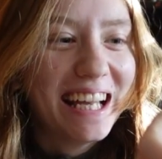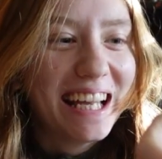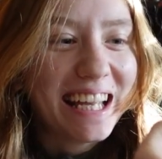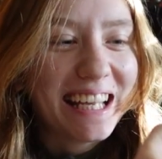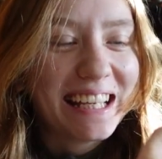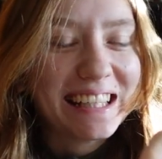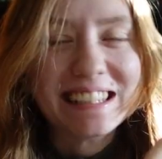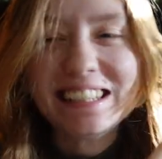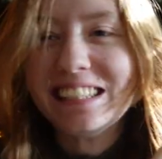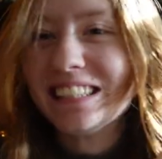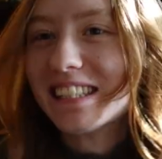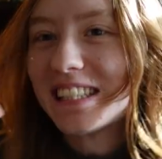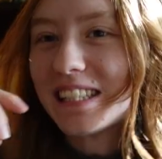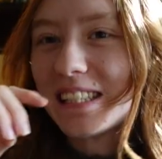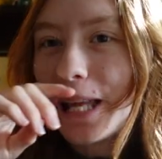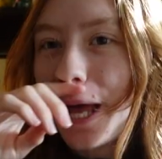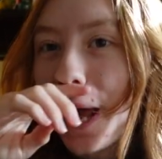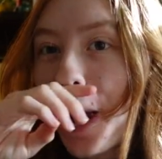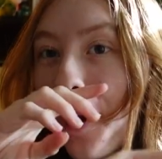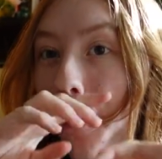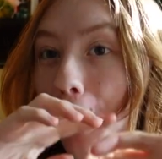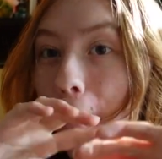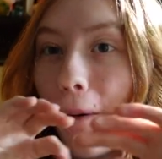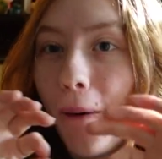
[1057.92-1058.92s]
It
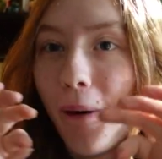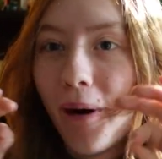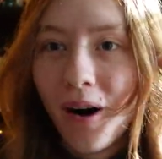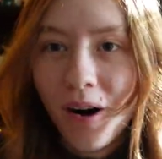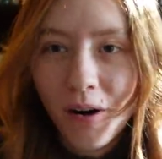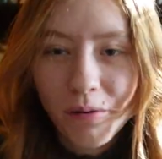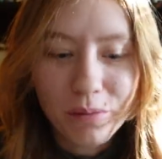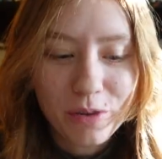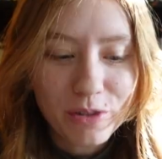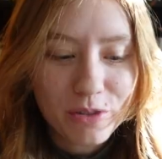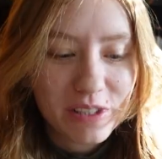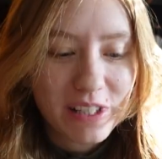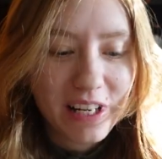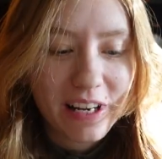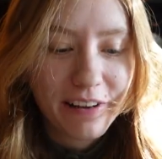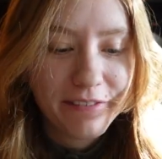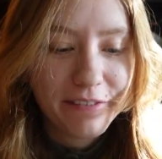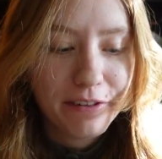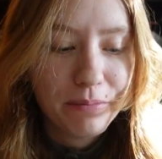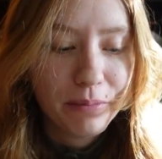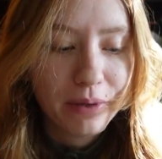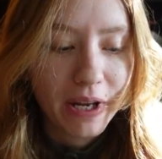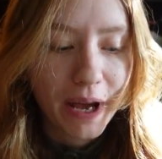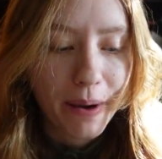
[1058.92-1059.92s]
is almost
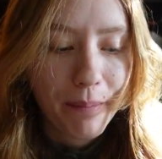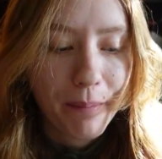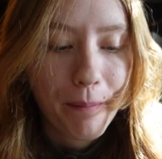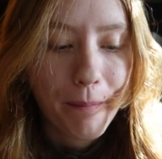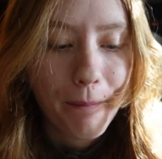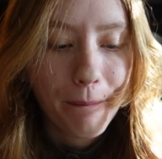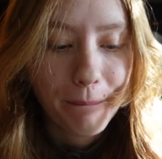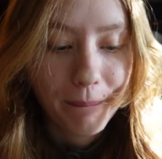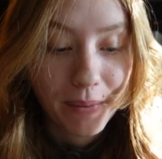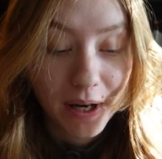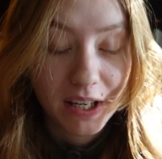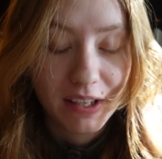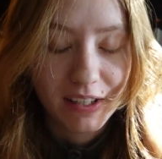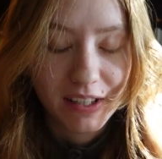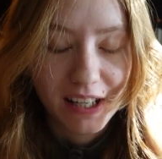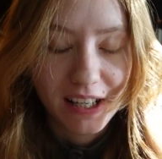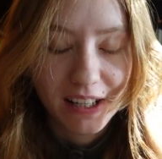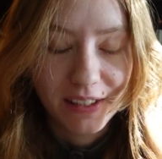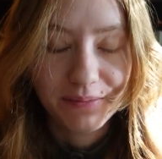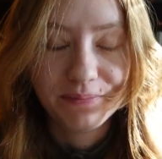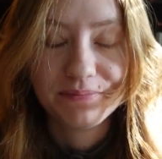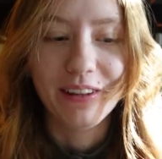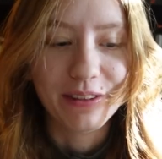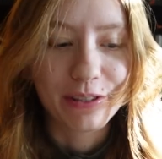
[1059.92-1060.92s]
11 p.m.
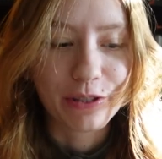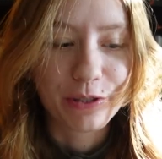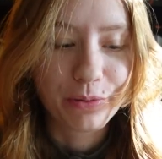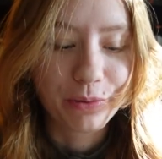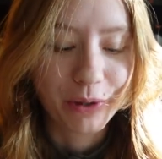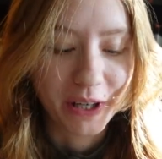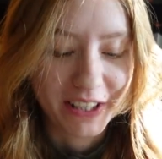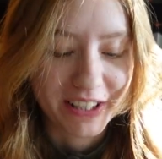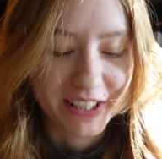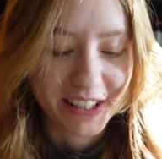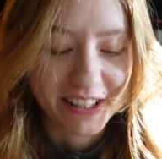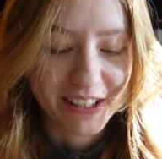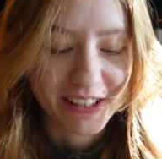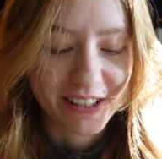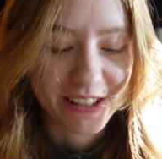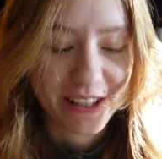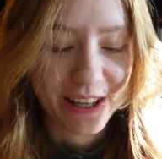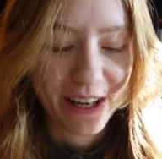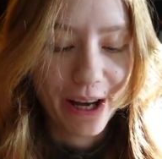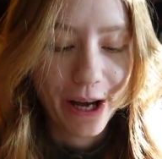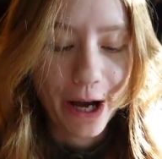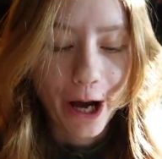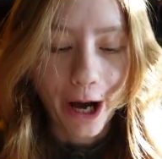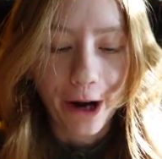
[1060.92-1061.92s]
Monday and the sweater is
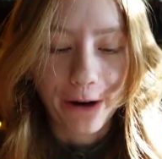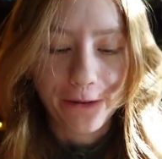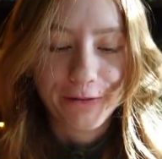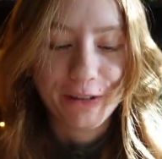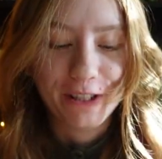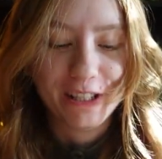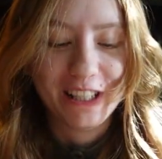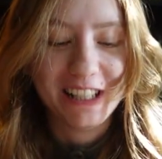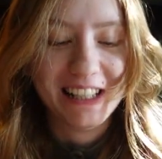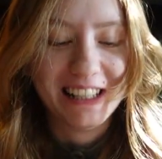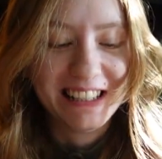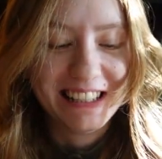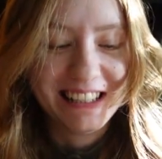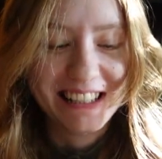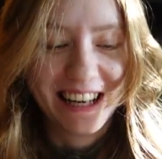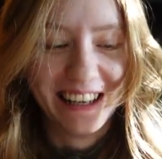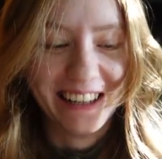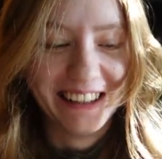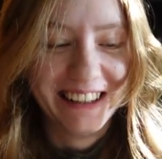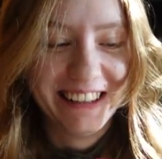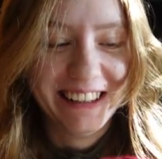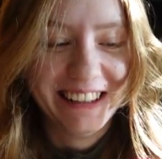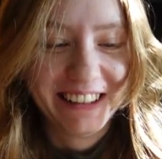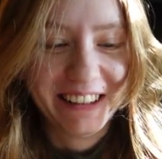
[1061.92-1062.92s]
officially
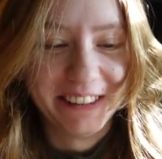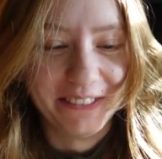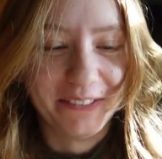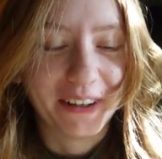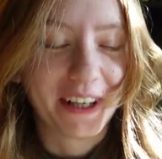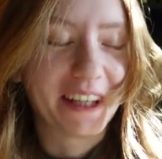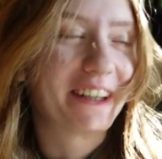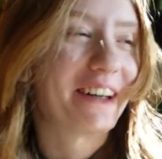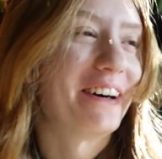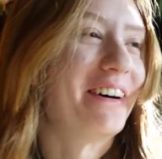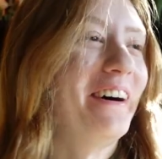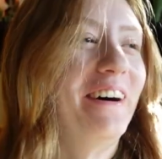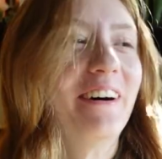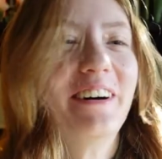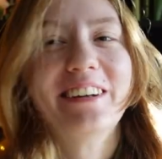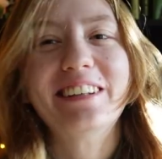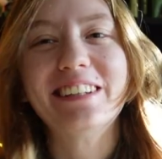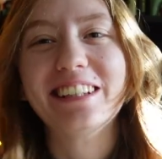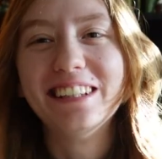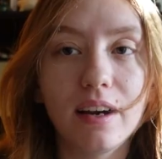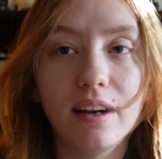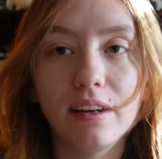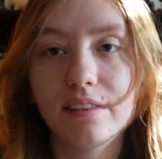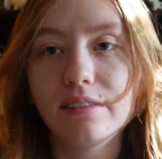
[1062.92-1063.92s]
done. Oh my
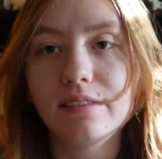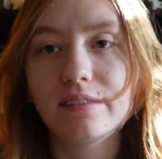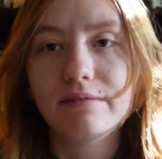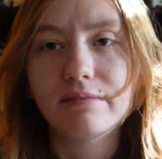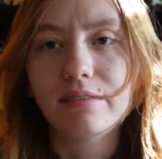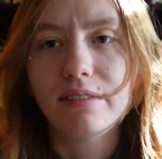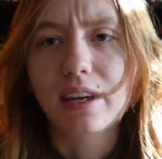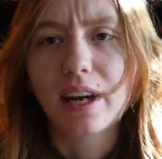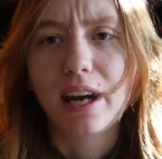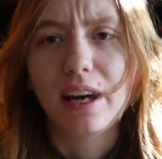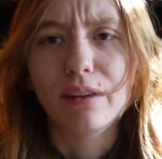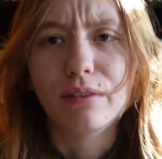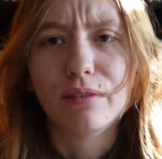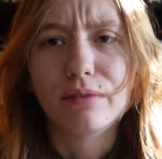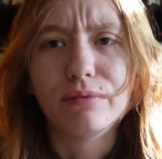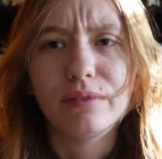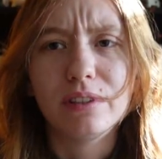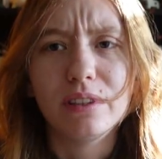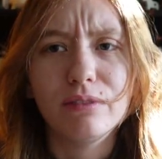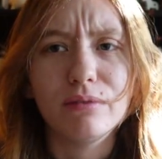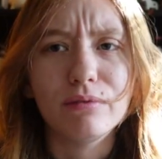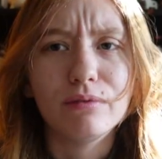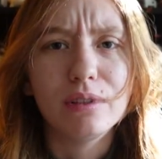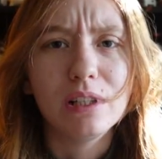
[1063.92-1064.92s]
god, I kind of
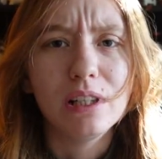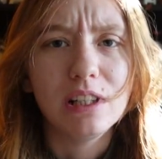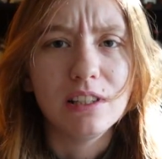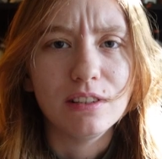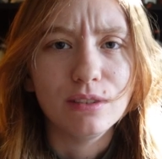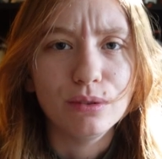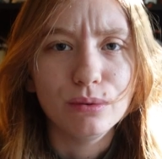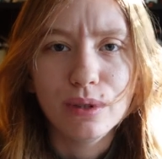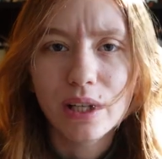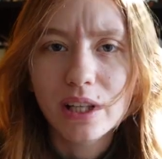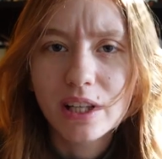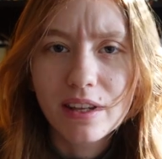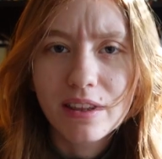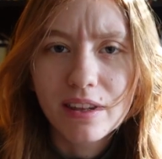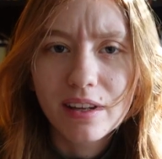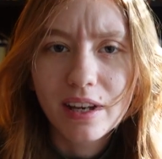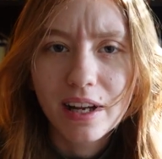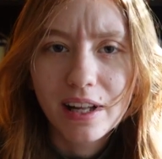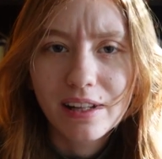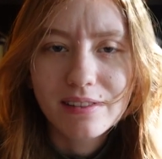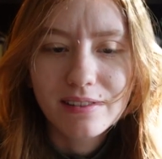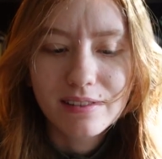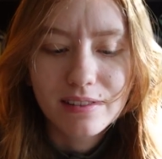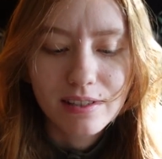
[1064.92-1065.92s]
didn't really do
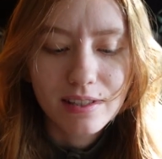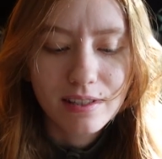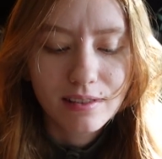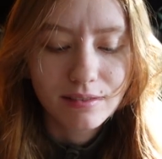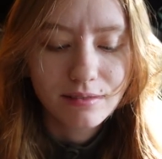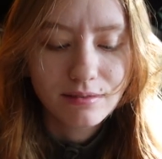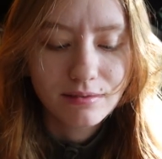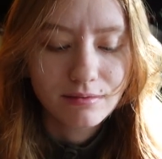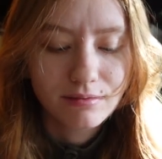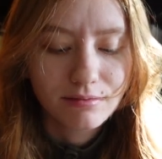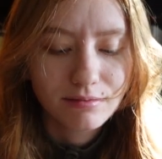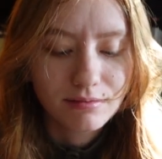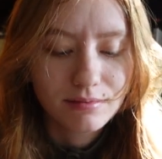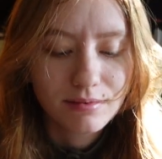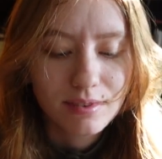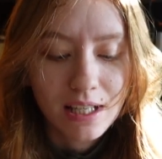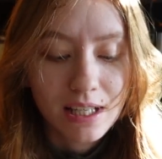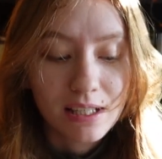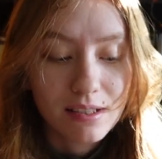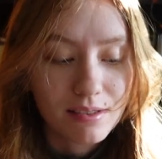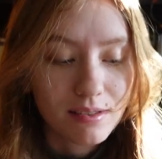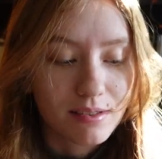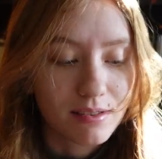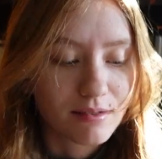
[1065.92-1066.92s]
anything else than
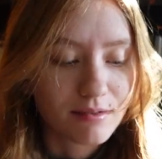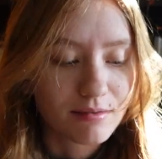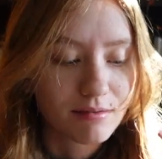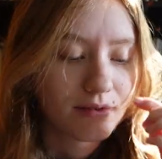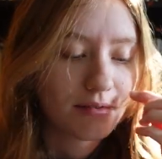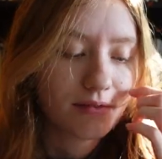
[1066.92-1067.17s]
this.